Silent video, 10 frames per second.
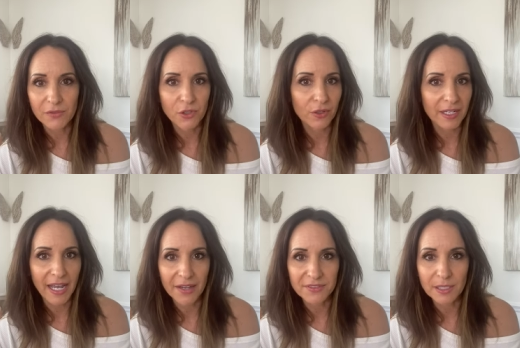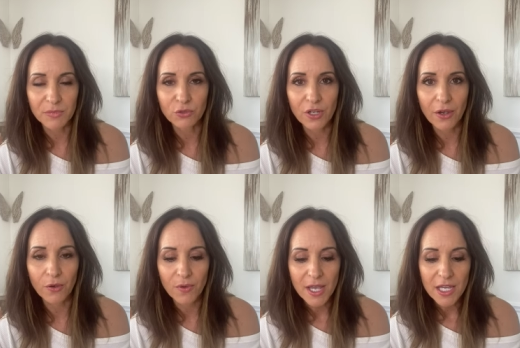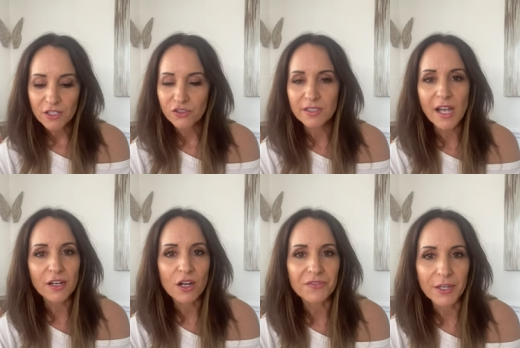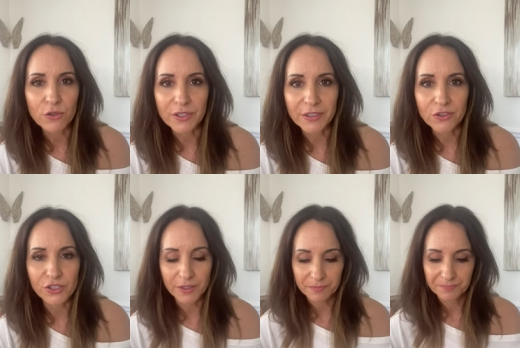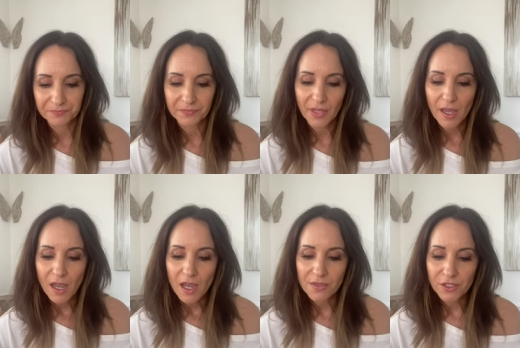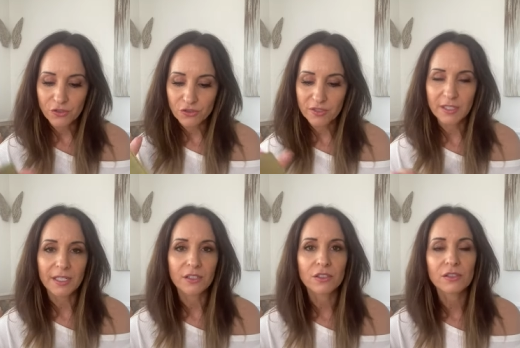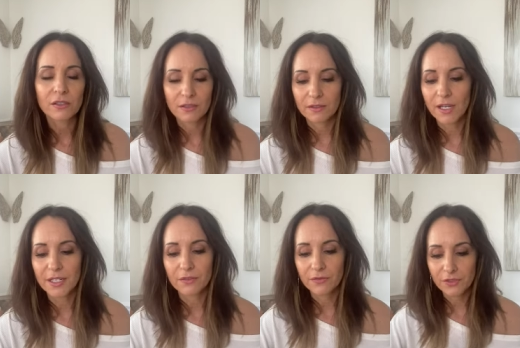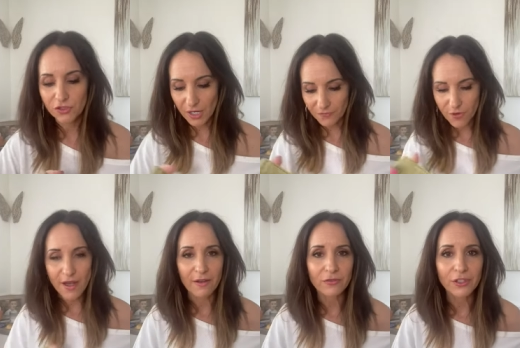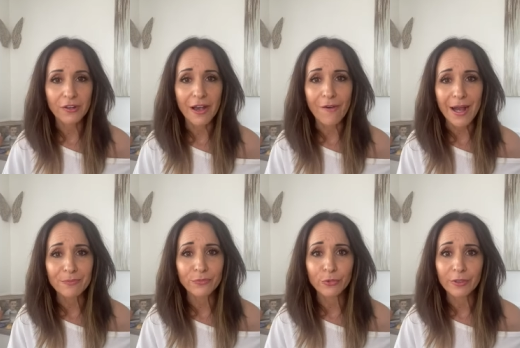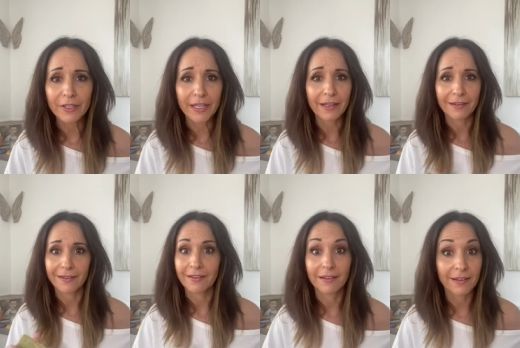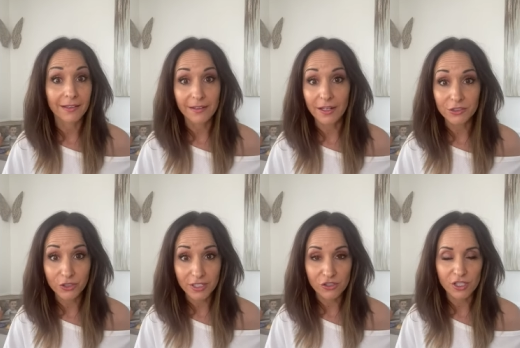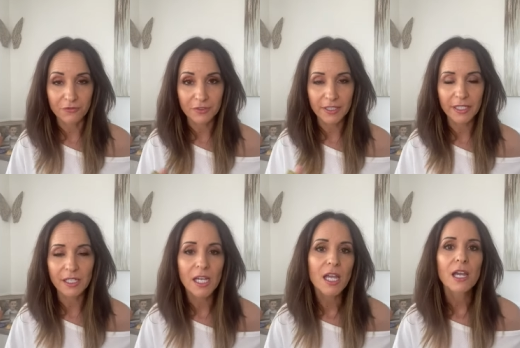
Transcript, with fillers: if you already have some, you know, just knock off that old energy. And then you're just gonna kind of shuffle however, you know how I'm really not good at shuffling,